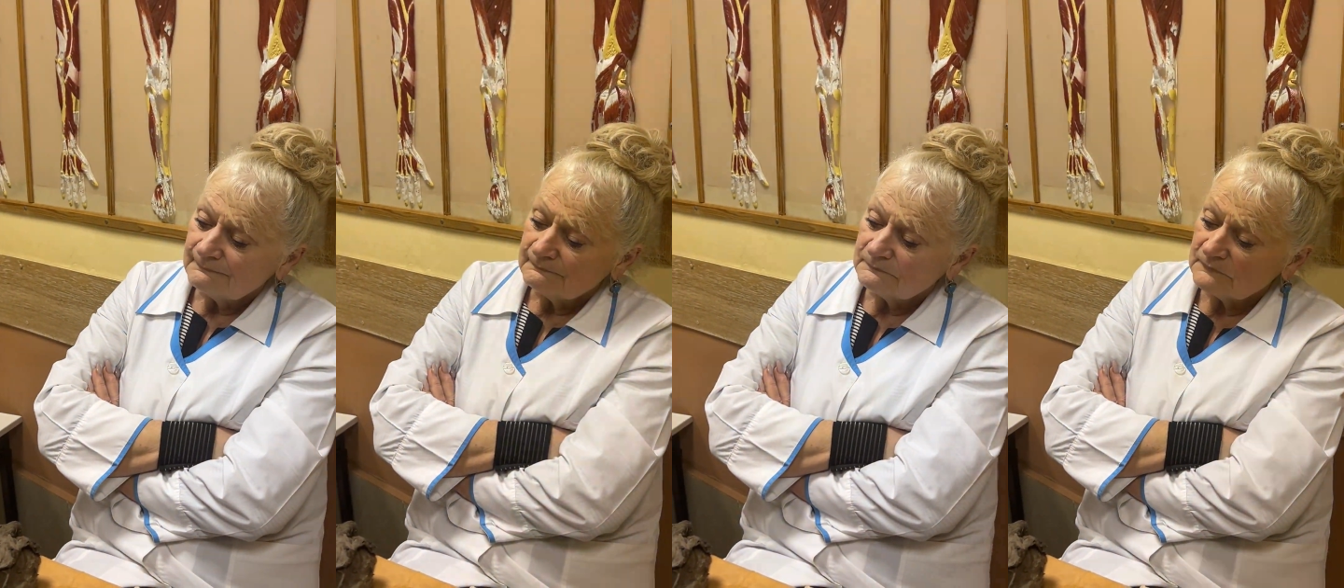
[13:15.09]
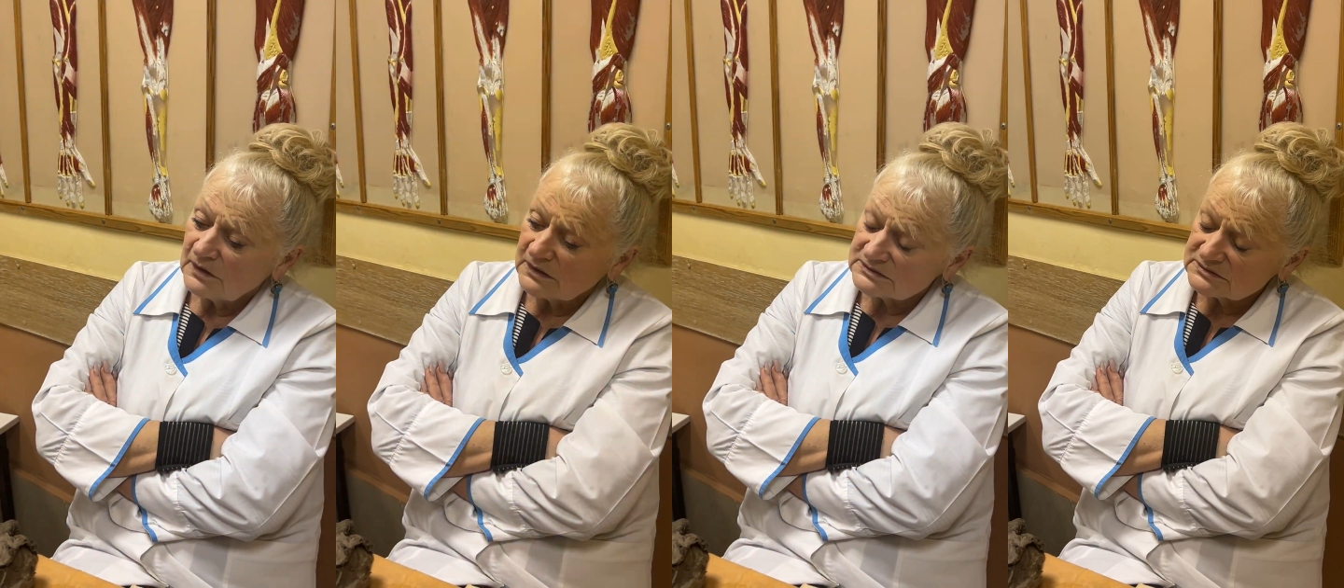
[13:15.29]

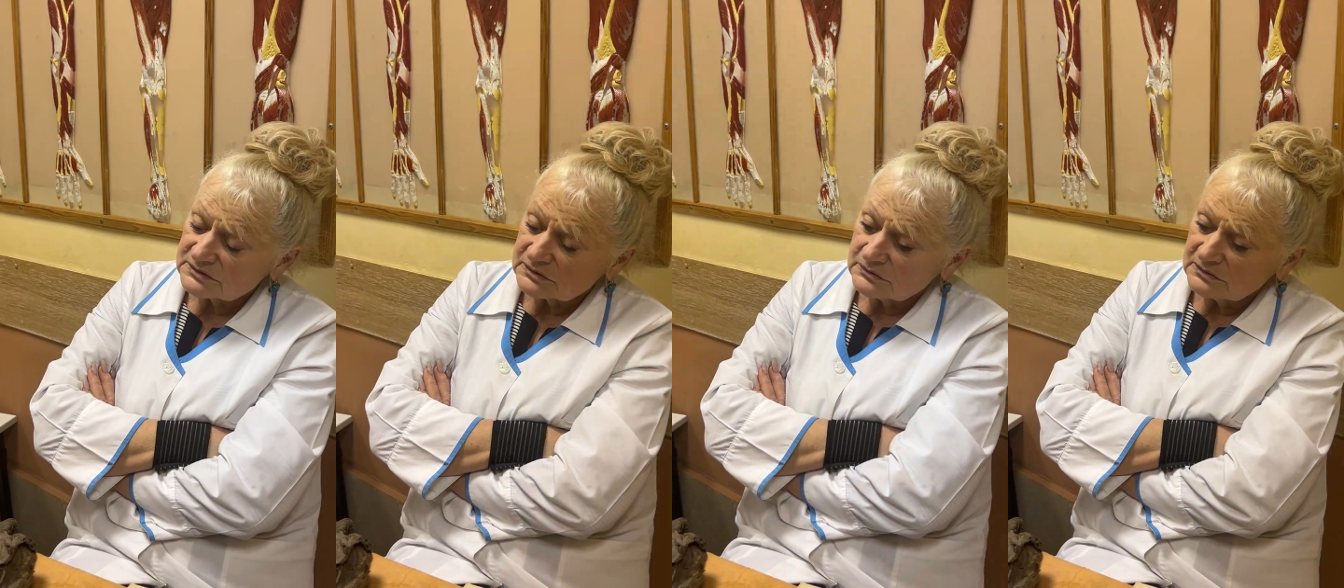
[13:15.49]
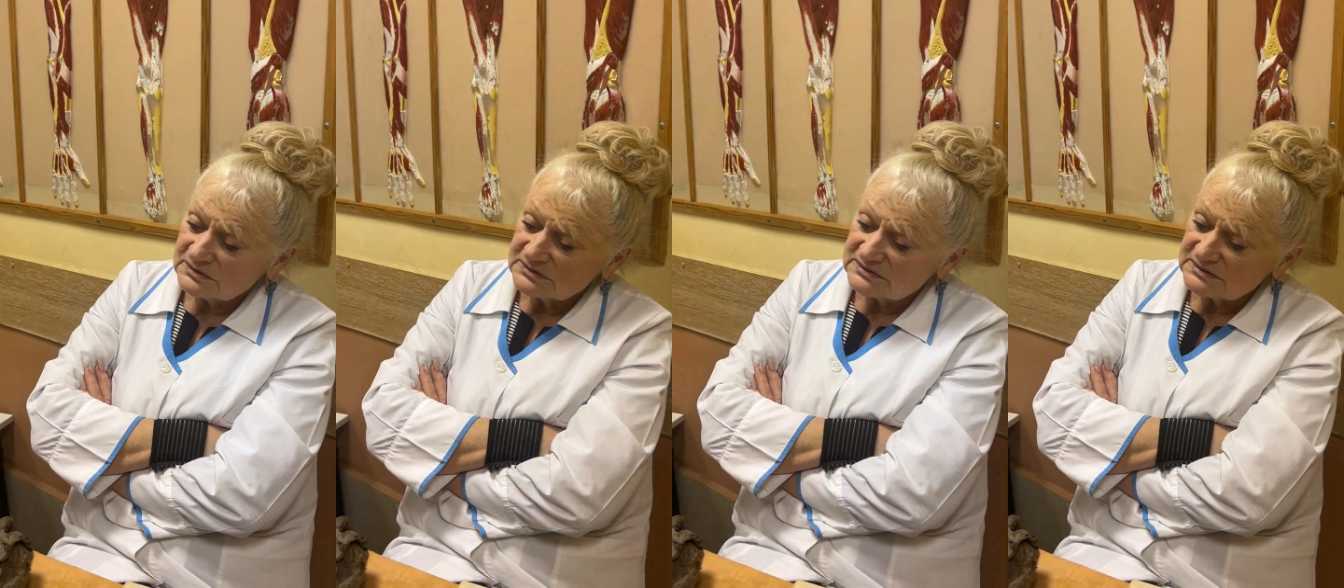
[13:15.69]

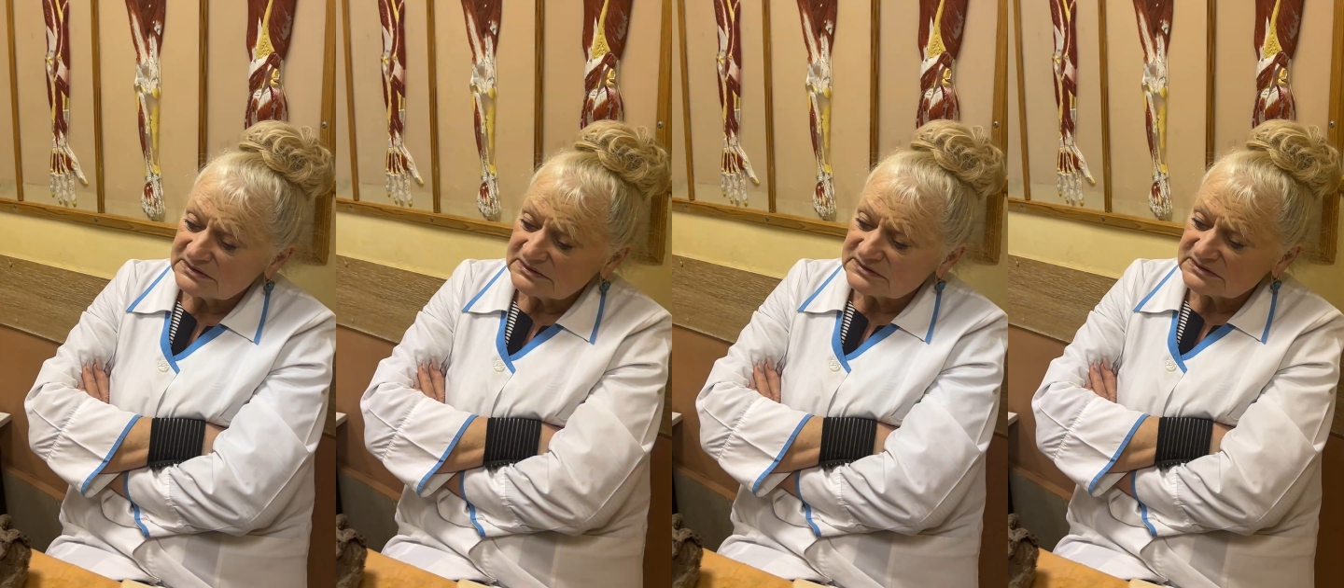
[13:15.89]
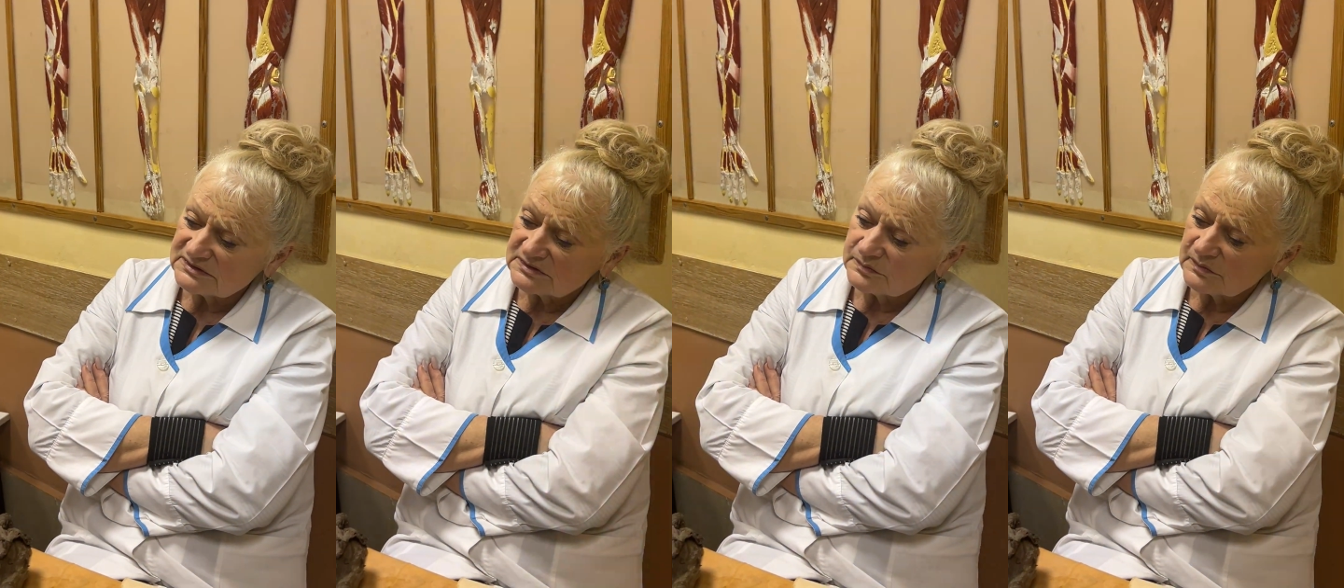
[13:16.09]
vascular
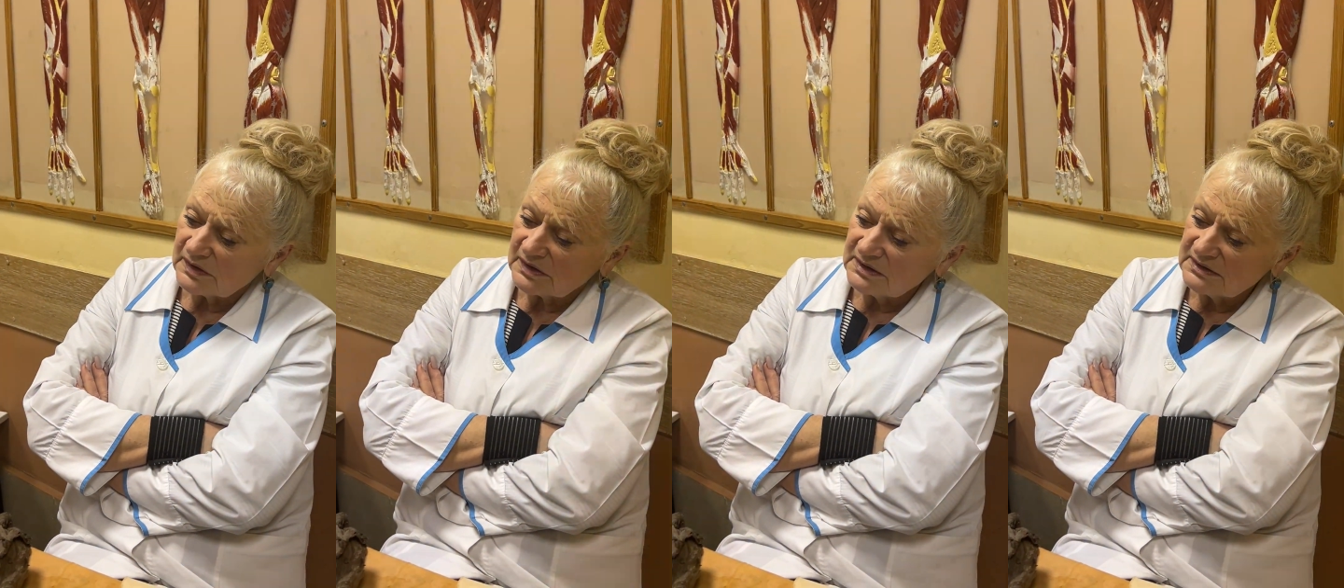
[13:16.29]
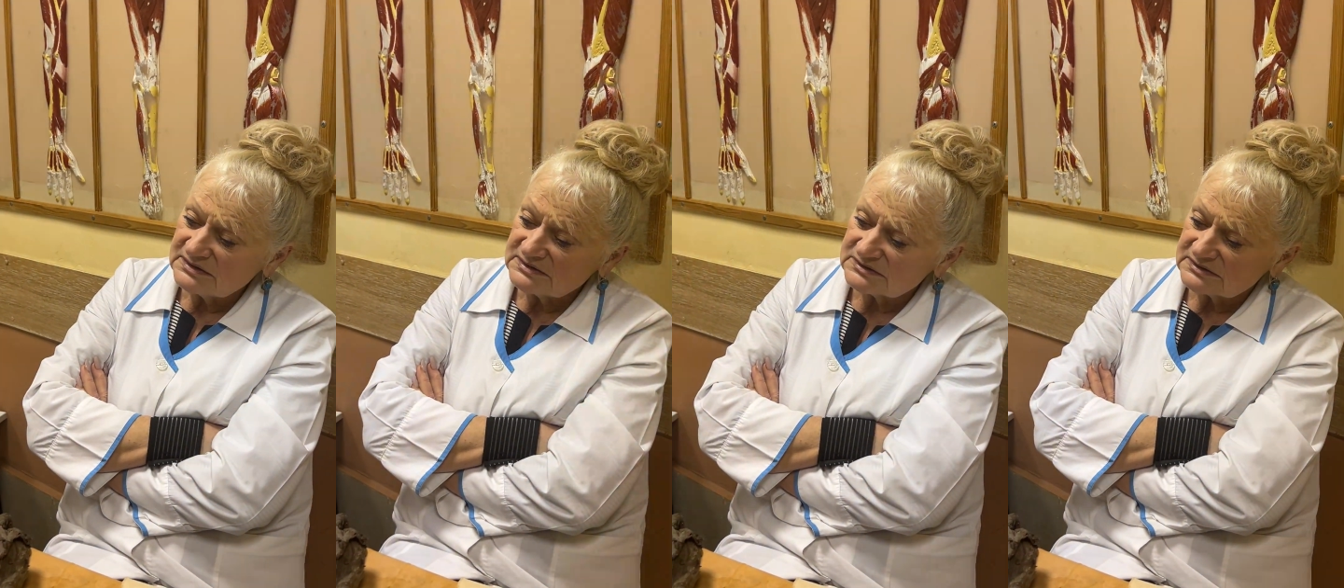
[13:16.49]
system,
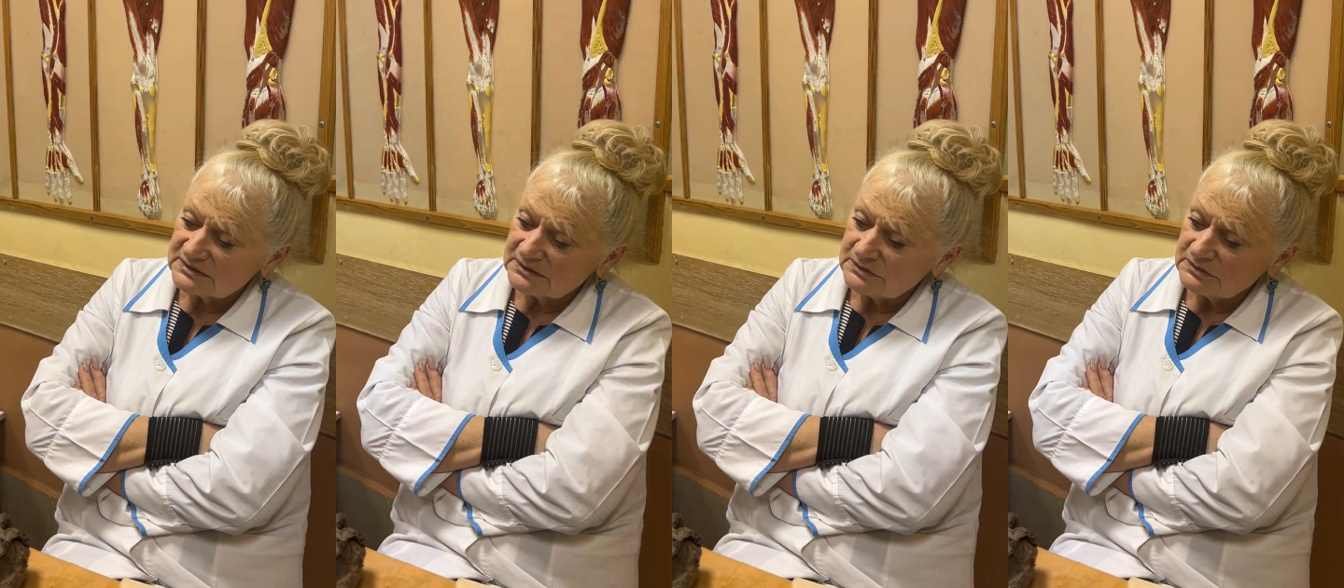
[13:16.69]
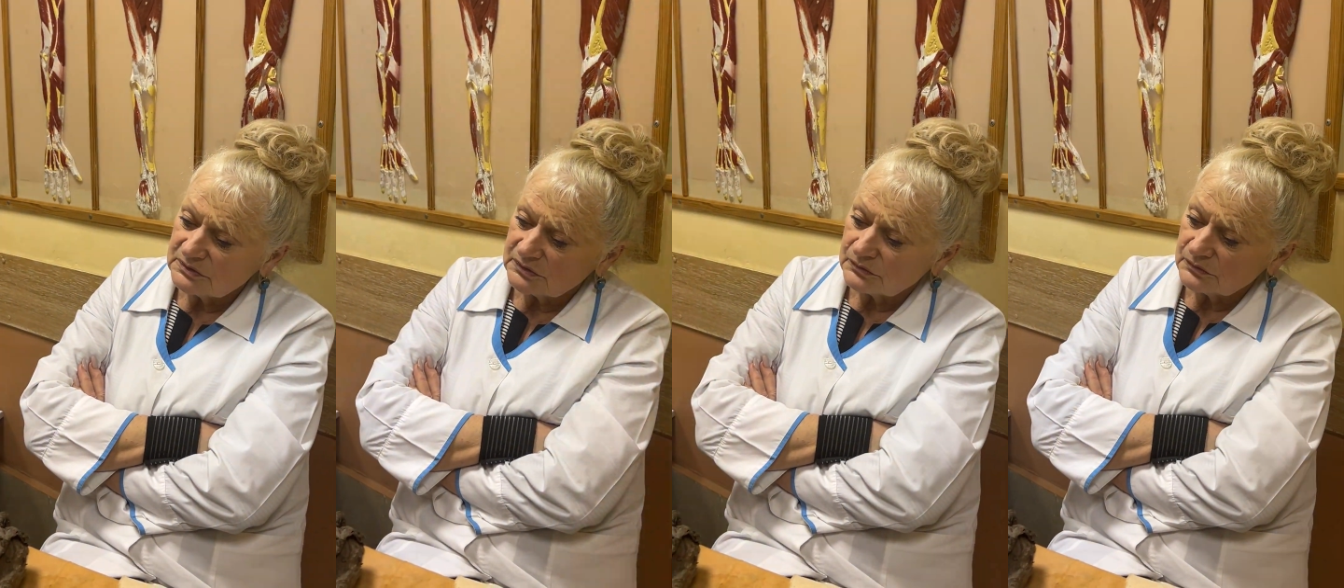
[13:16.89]
I
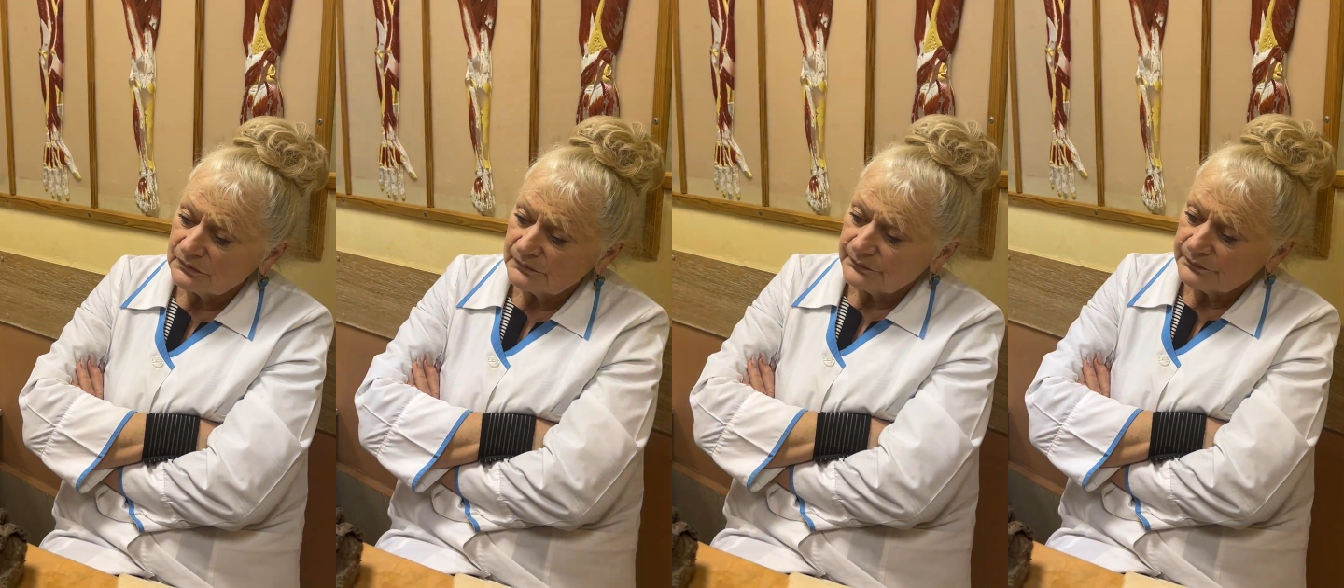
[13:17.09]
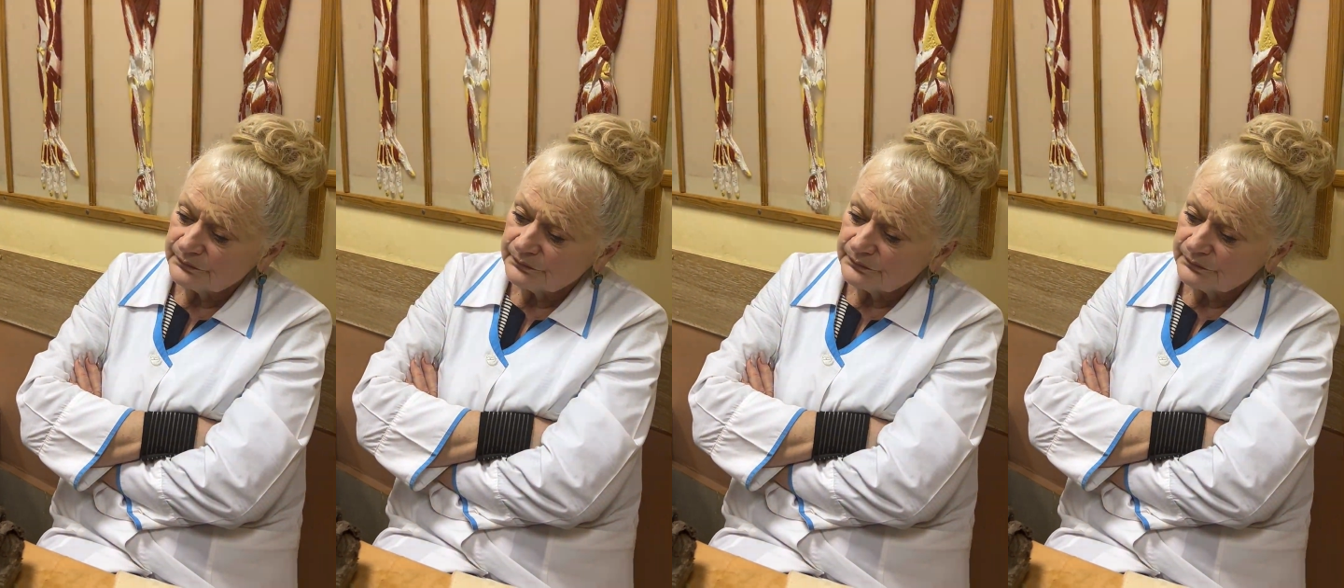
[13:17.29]
said you